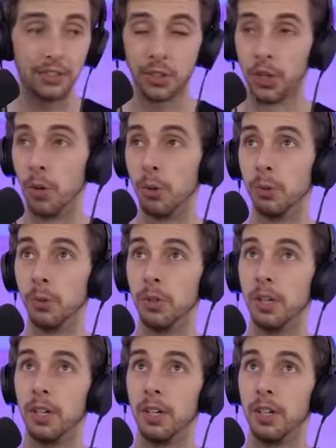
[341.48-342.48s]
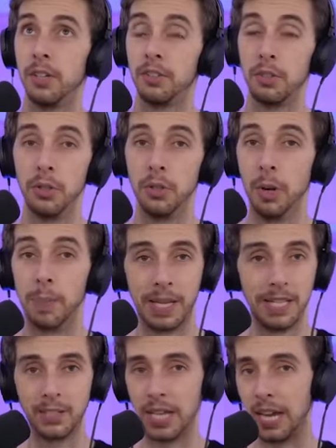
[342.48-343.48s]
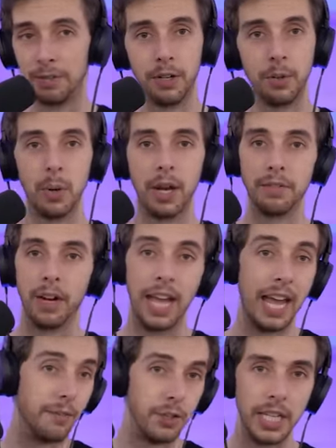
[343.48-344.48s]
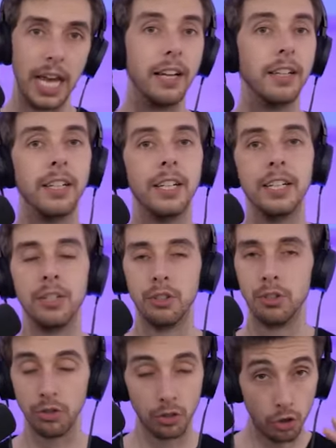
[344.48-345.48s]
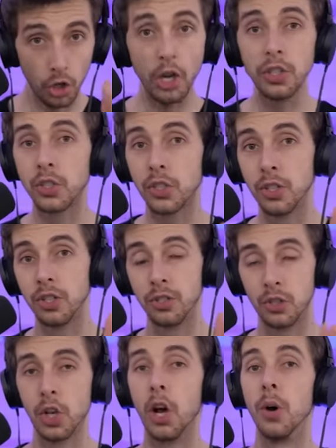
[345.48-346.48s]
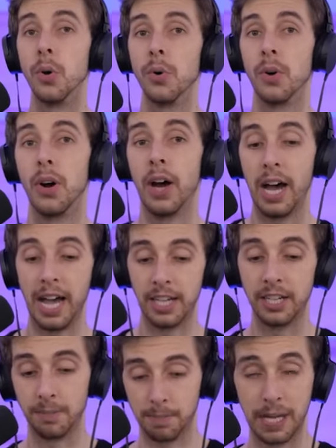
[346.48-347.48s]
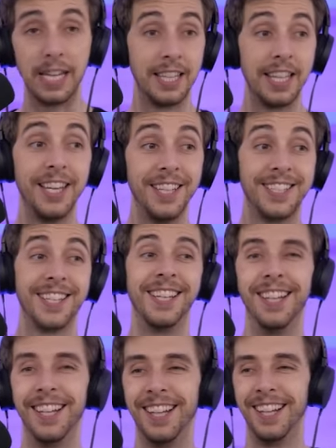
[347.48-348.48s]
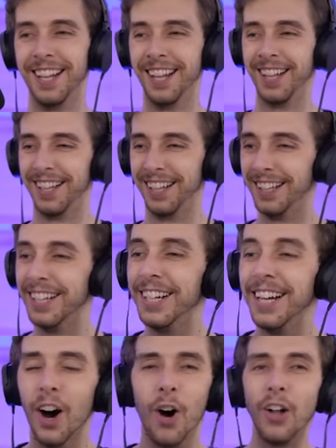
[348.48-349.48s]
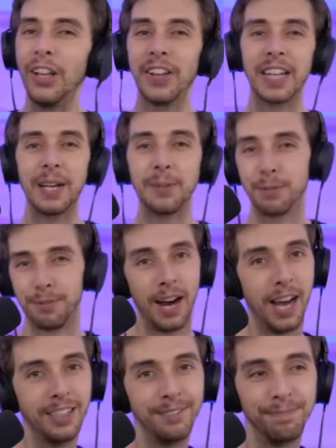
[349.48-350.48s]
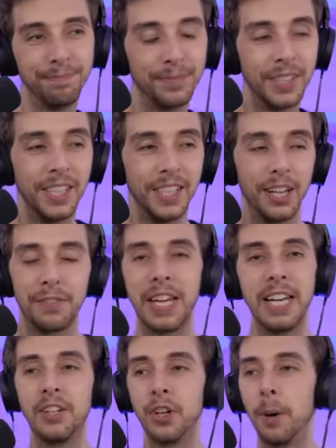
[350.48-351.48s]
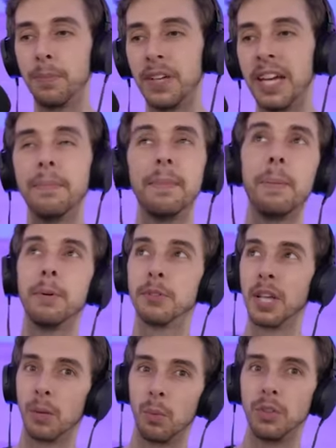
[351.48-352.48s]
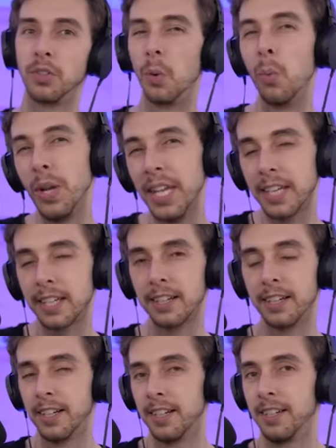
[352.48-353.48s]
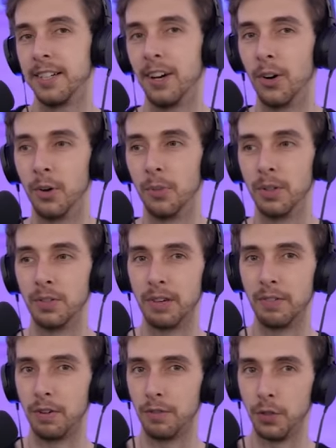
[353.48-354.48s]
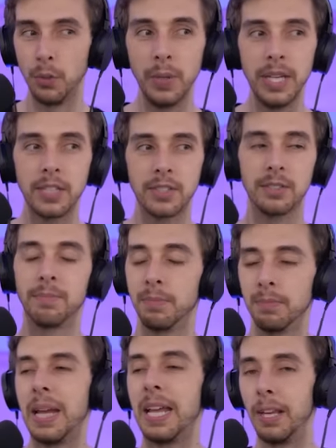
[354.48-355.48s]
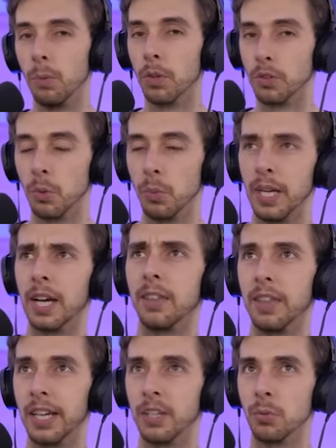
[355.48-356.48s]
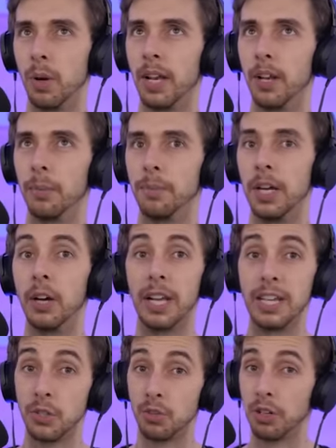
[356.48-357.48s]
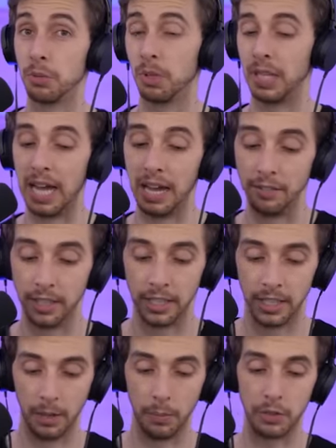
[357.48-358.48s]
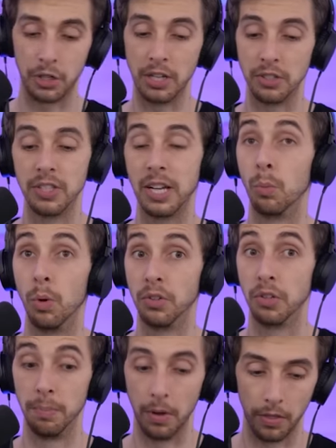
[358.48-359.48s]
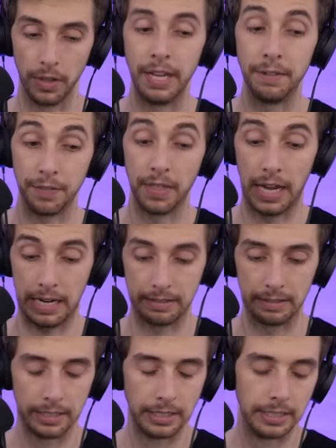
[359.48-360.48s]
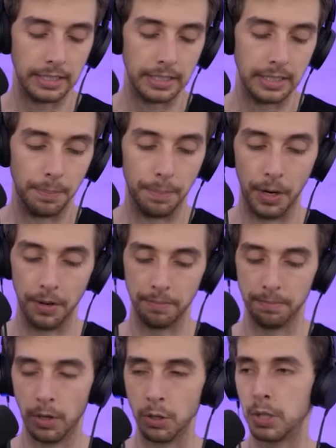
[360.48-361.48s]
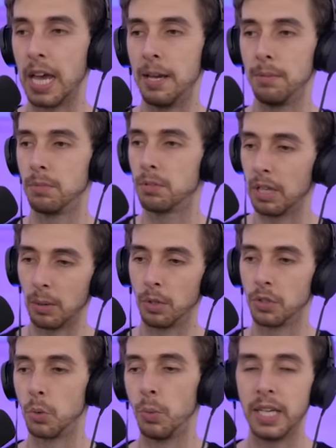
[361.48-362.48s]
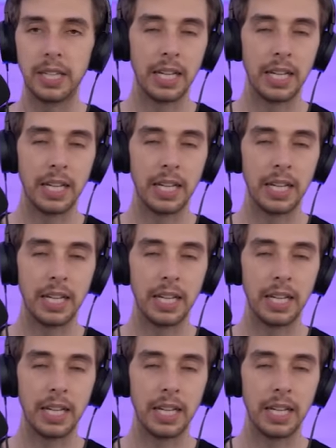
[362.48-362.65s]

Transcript: to go to a place that had free Wi-Fi every day. Just so I could play this. All the other games are fine. If they need to update, maybe it was like once a week or once every few weeks. Mainly once a week, I think, is when an update. Unless it's Joshua Live, in which case it's like once a month, if that. But most games, like once a week,